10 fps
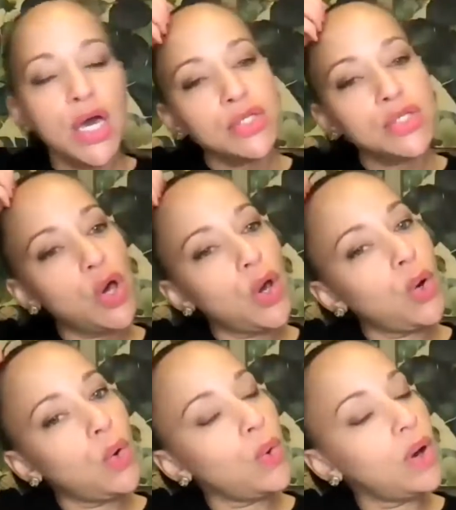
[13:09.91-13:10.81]

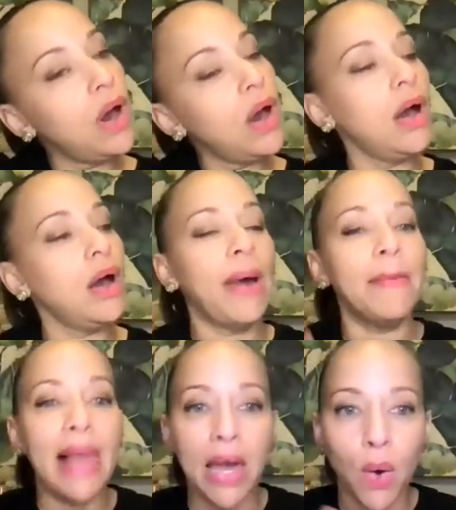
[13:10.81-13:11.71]
So
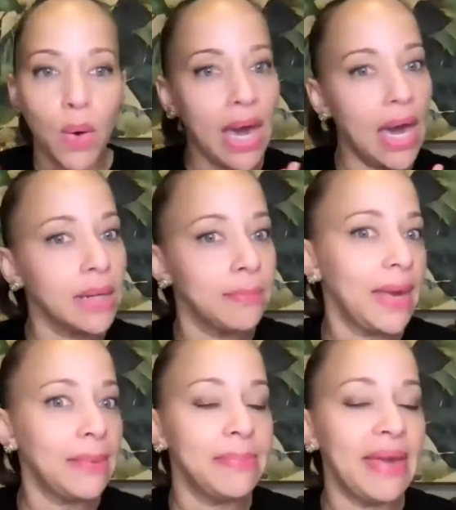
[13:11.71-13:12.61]
I'm like, okay, I can
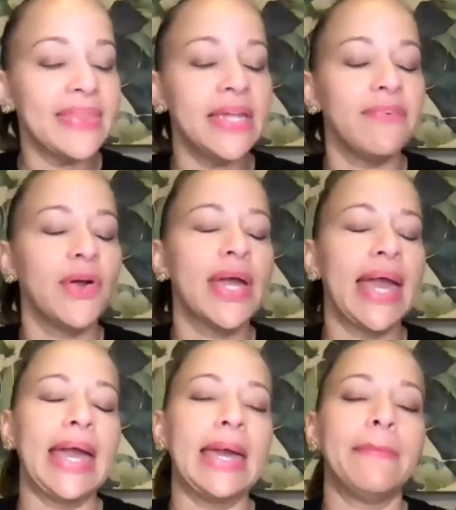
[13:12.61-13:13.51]
maybe make the end of her
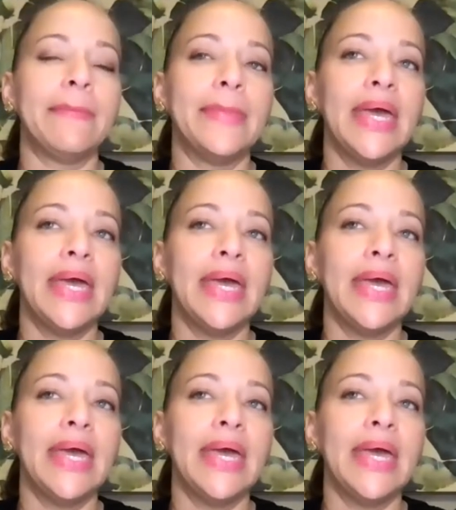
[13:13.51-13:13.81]
game.